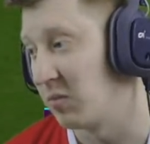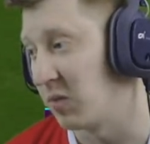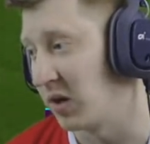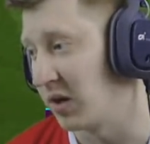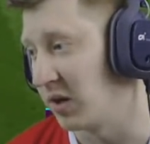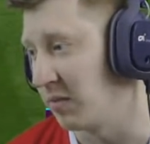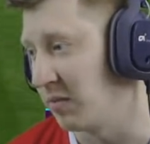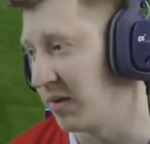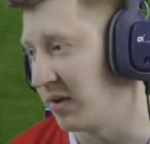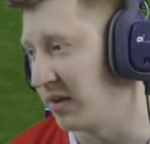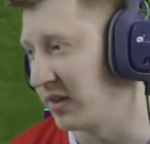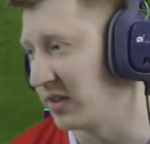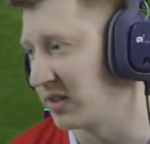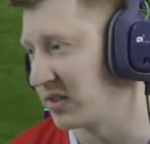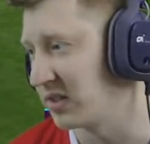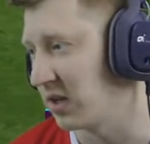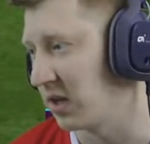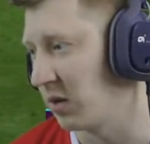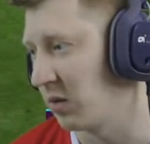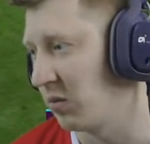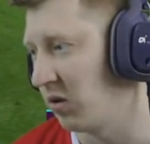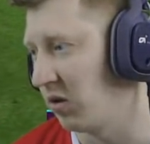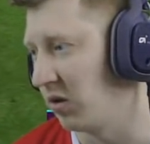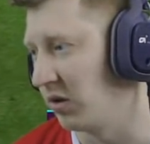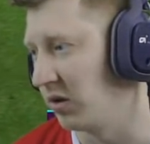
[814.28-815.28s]
one of the men that's
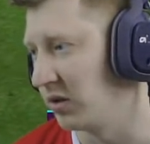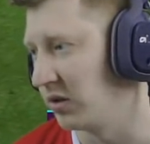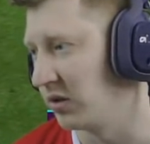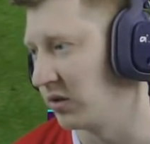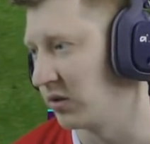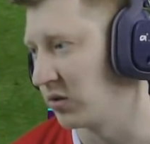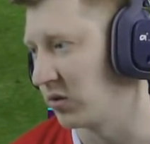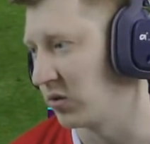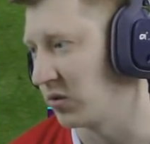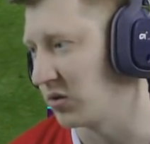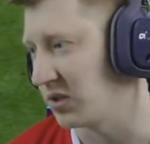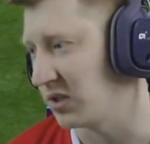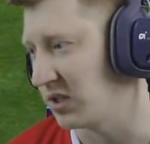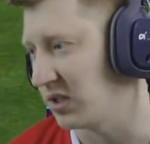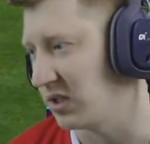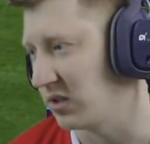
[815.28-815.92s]
come on. And of course,